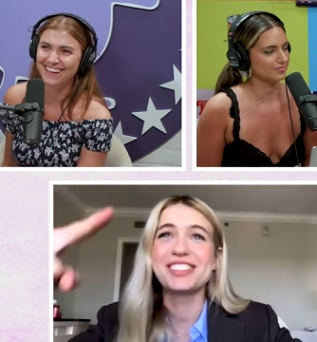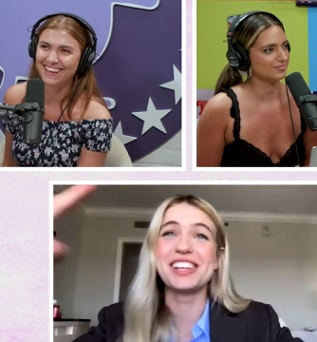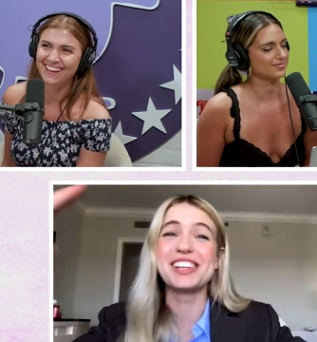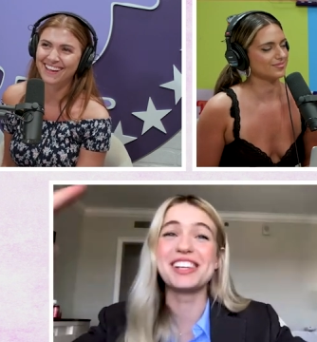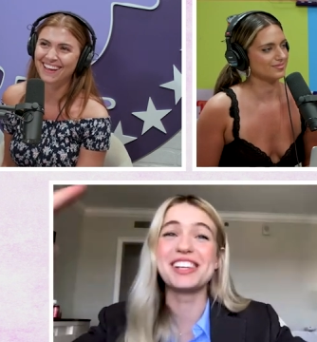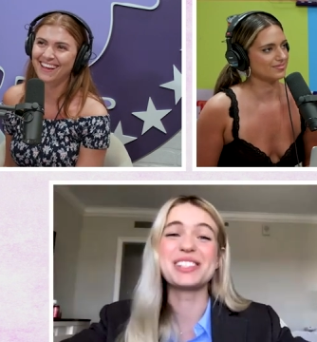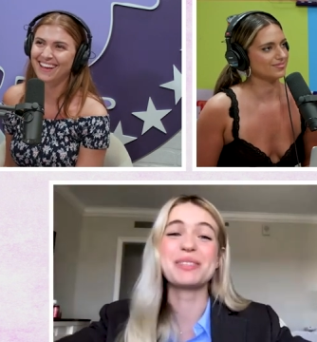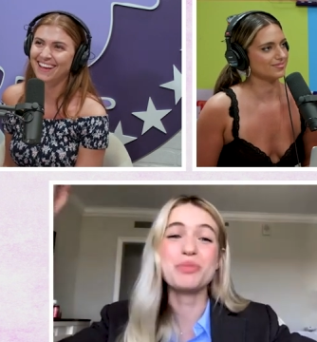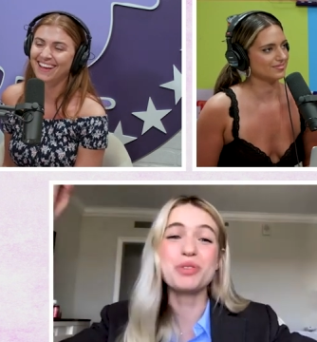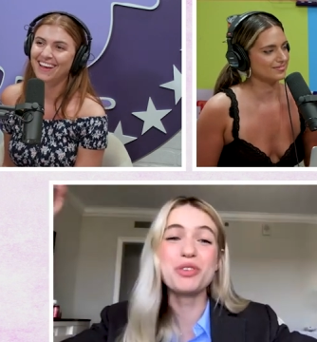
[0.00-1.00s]
Speaker 1: This
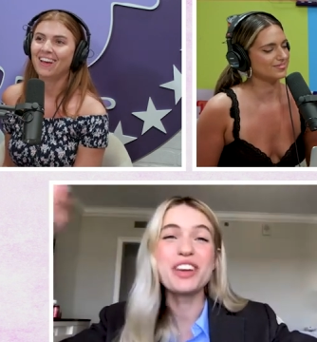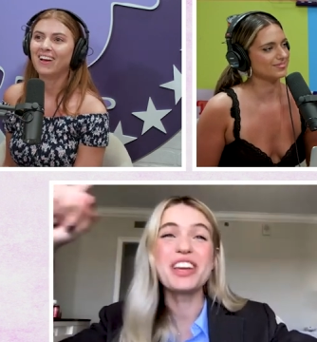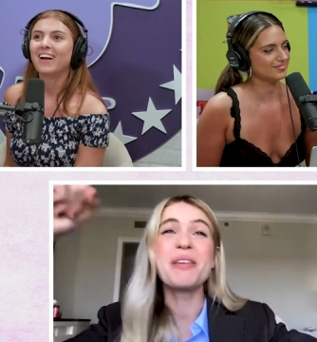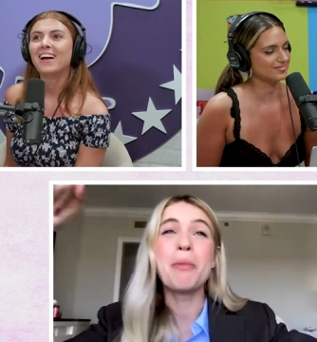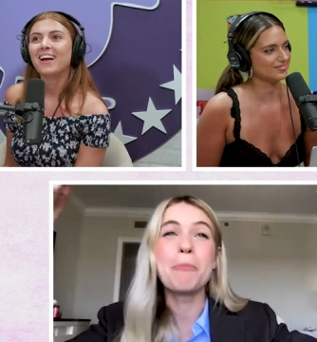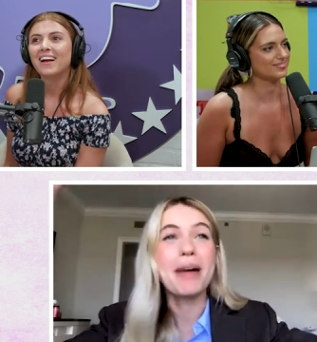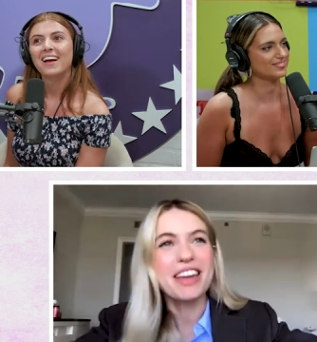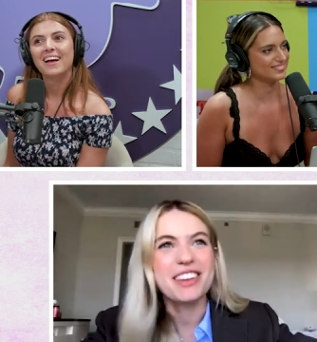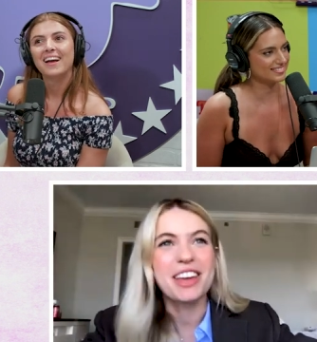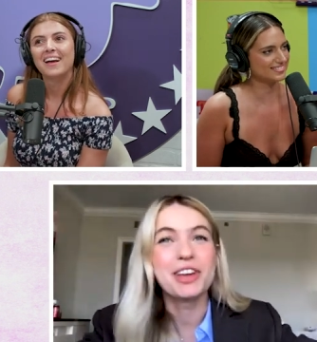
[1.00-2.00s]
is movie
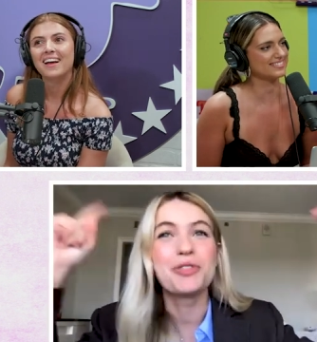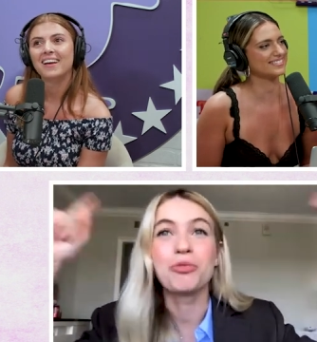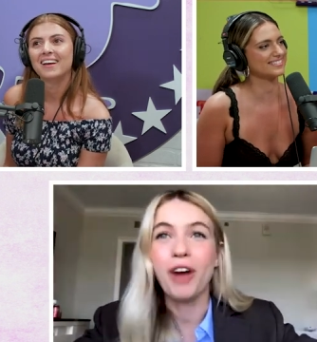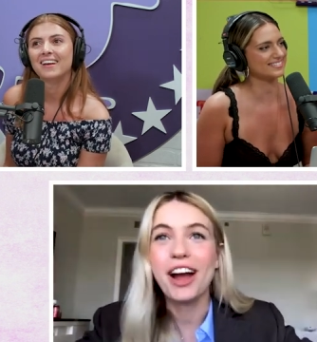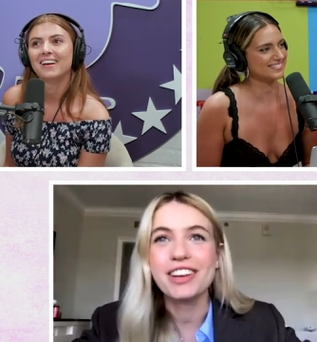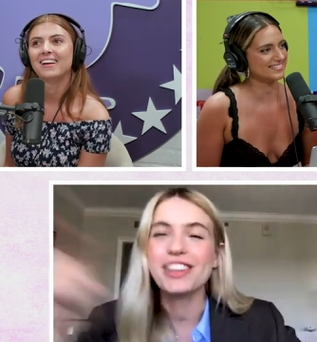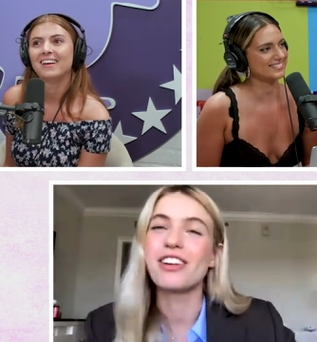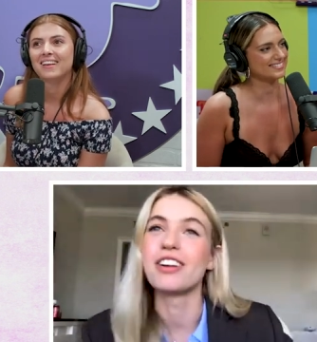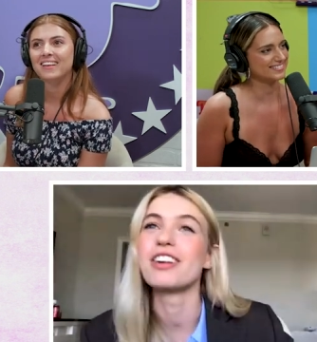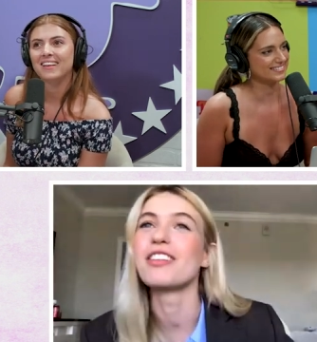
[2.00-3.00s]
making right
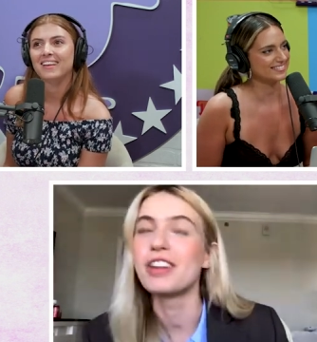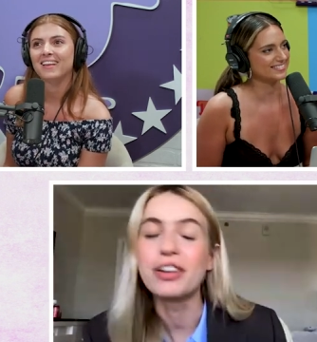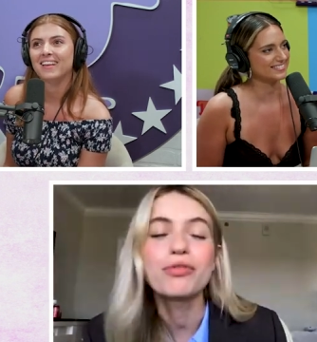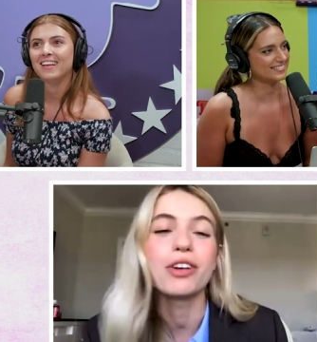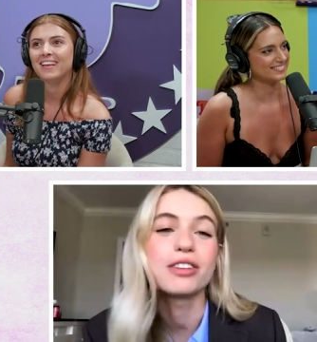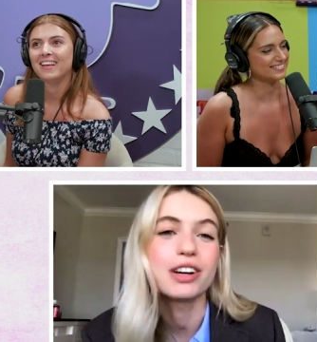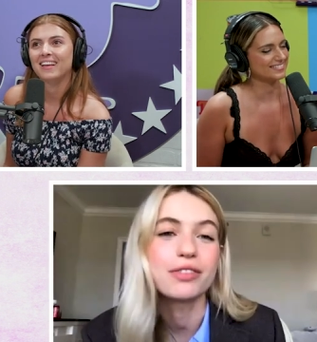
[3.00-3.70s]
here in front